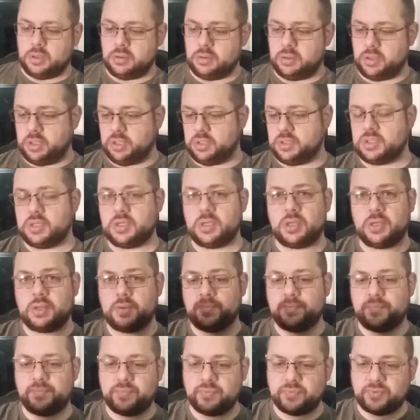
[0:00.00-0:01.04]
Right,
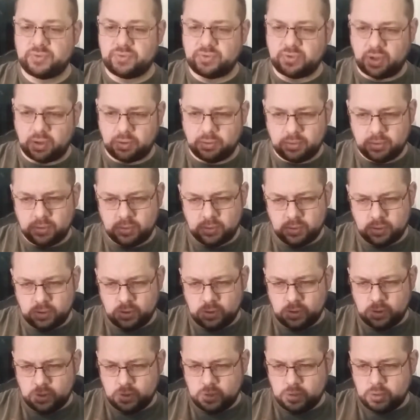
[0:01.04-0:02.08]
so
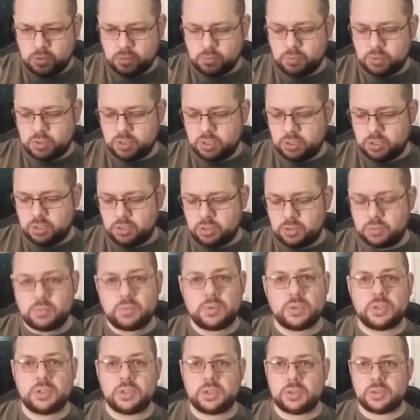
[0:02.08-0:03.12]
we
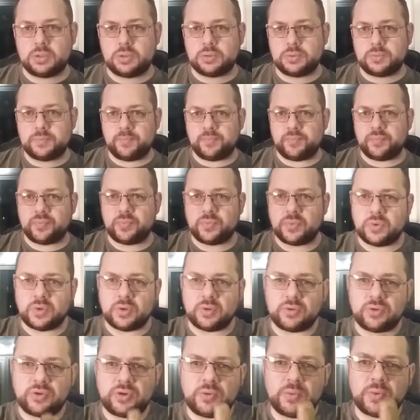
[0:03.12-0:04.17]
will
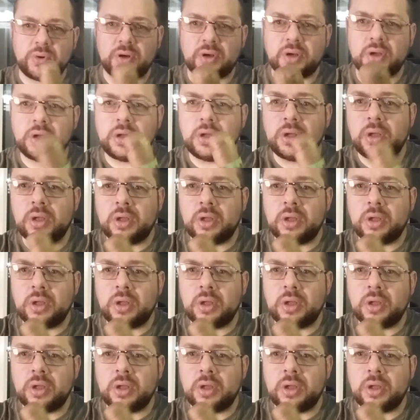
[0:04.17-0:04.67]
do what